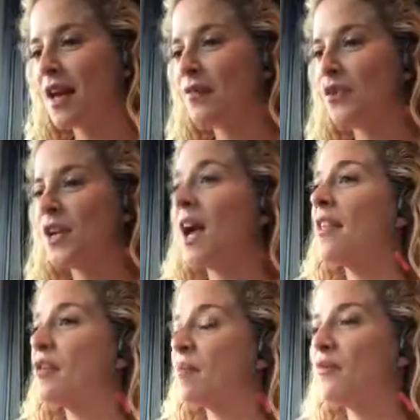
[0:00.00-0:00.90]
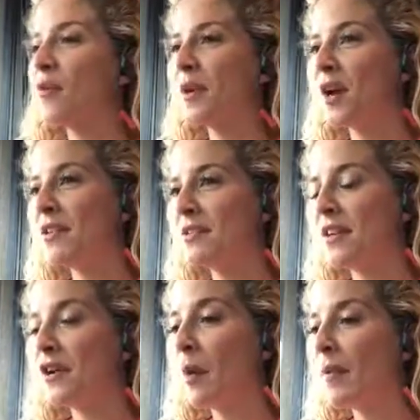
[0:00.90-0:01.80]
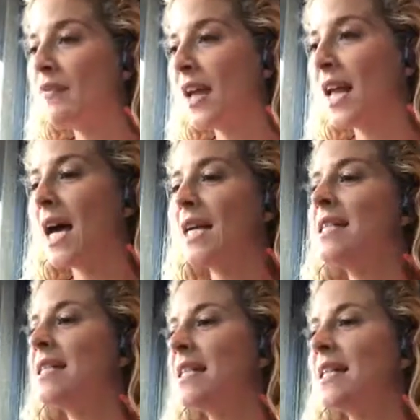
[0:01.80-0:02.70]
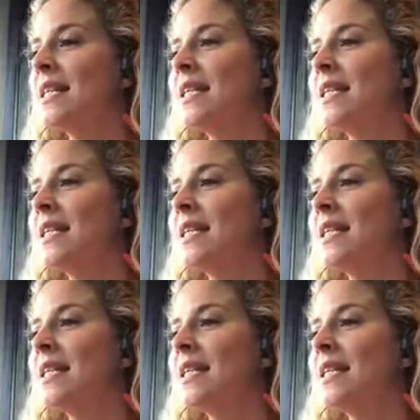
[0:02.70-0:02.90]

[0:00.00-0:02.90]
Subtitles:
California at the Performing Arts Center up in Van Nuys.